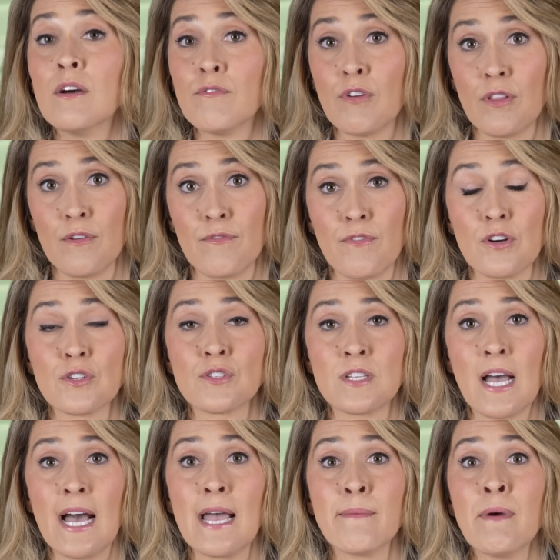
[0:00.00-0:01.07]
For the first
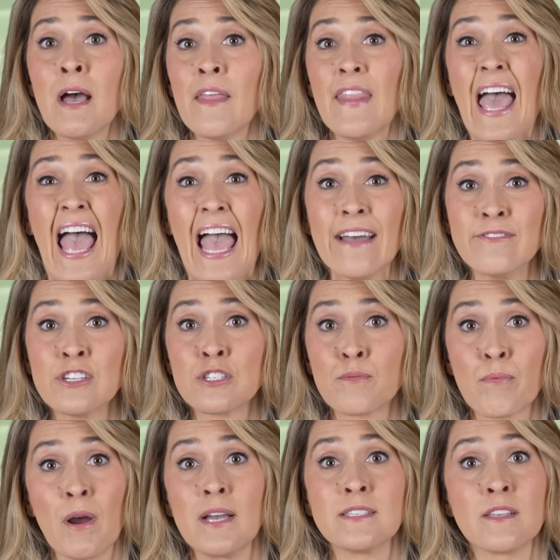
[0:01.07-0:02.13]
time, the
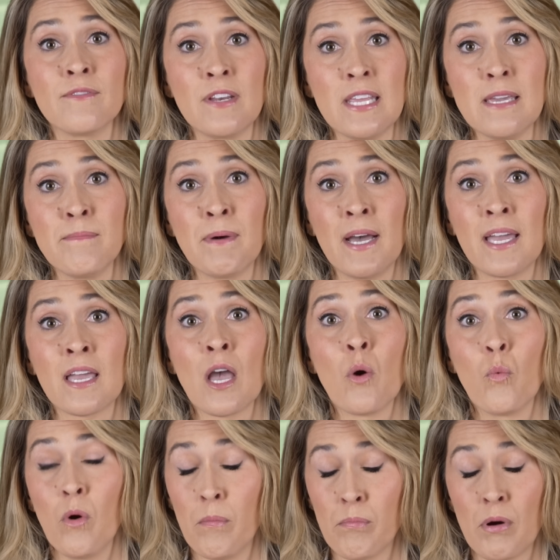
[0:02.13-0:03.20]
average price of an e-bike
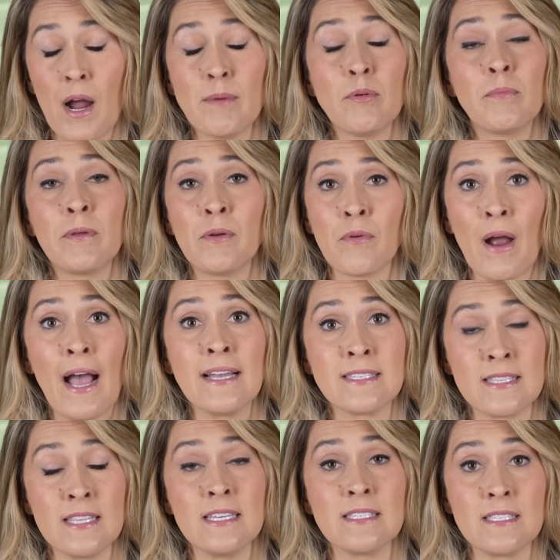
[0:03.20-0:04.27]
will probably
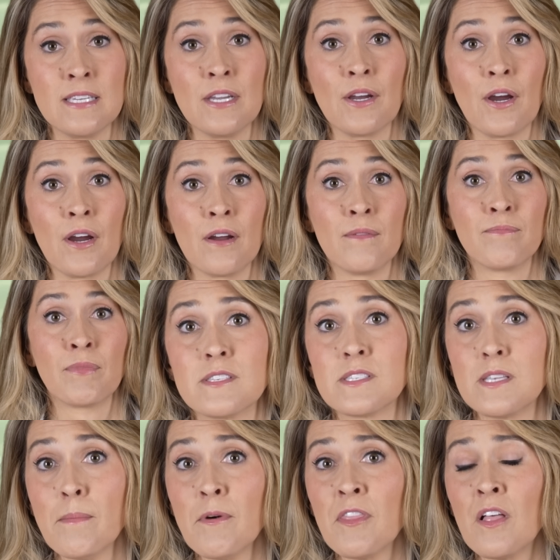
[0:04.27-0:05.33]
rise this year.
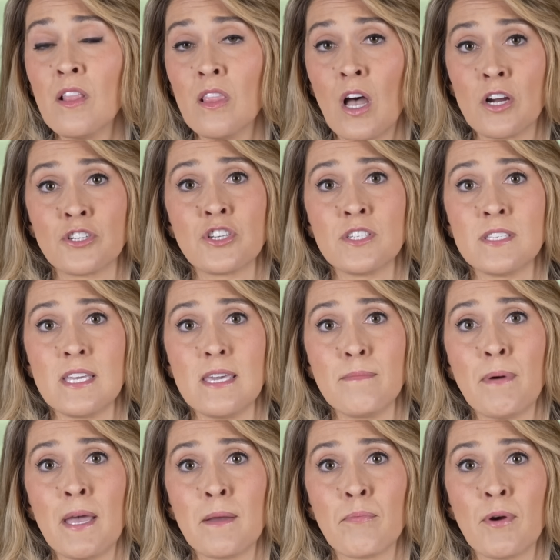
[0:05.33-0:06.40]
some of the largest
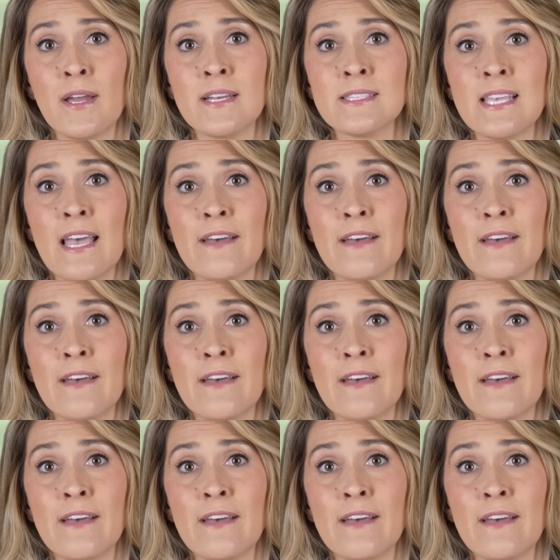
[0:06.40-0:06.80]
e-bike brands